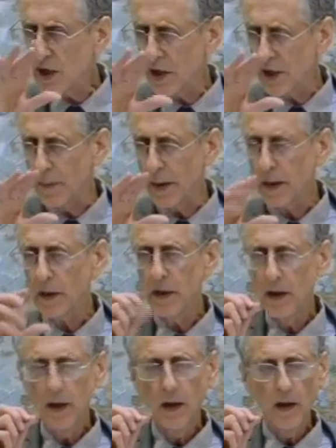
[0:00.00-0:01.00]
tiny bit,
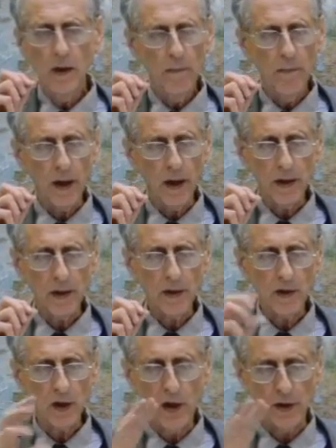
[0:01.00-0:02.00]
but
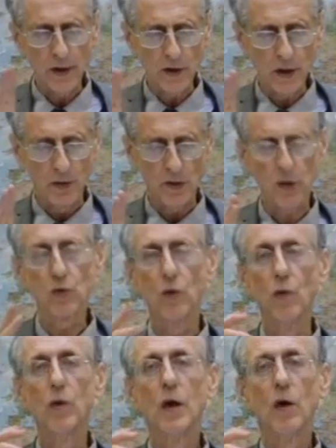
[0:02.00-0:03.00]
it hardly shows at
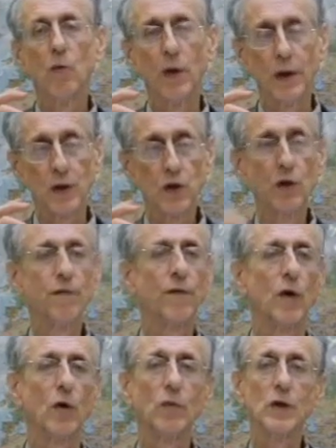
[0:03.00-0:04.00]
all. What they do
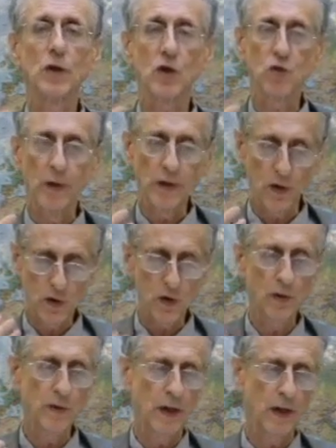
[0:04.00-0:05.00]
follow is a
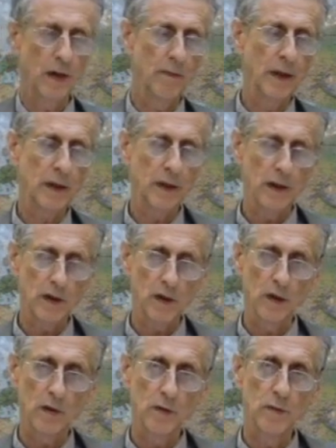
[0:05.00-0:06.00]
22-year magnetic
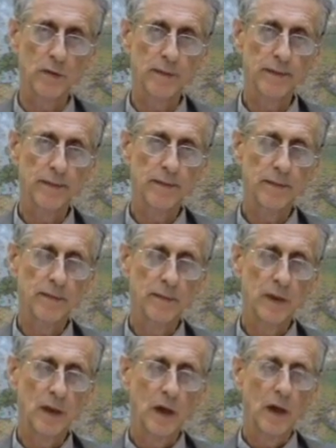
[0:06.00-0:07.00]
cycle.
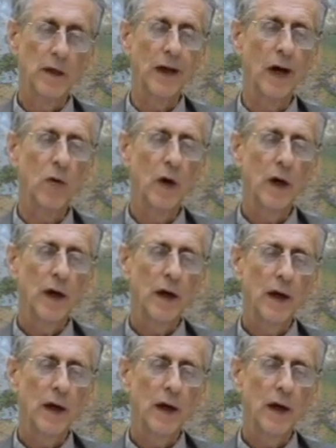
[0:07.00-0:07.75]
Now,